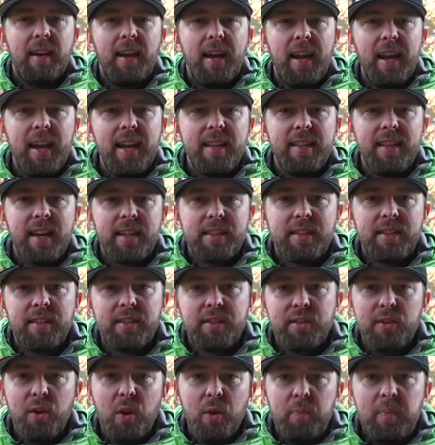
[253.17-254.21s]
And that's the
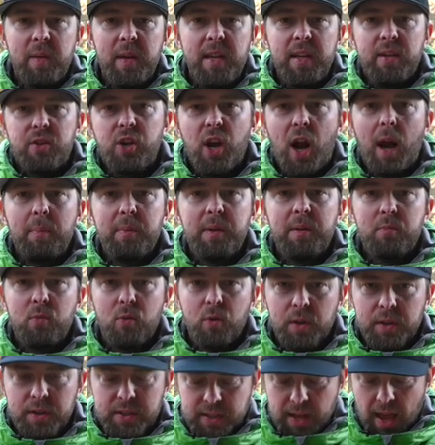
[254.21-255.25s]
Snow Peak chopping
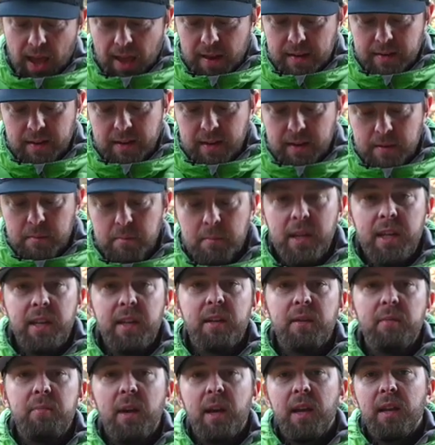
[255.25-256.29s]
board set in
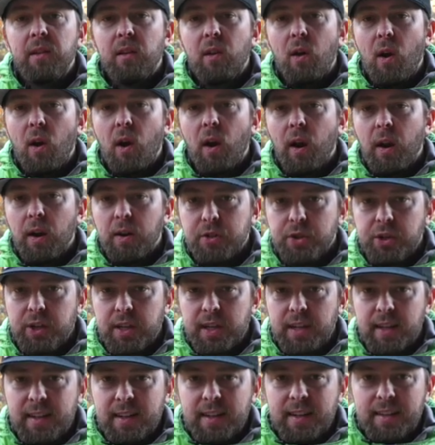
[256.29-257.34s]
medium and large.
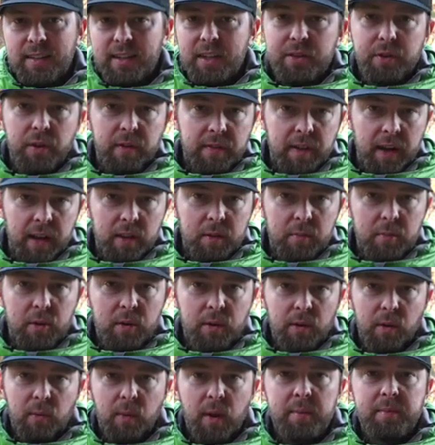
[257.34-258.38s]
These are available
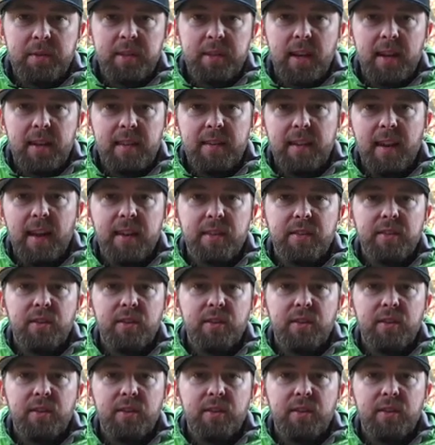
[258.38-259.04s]
on our website at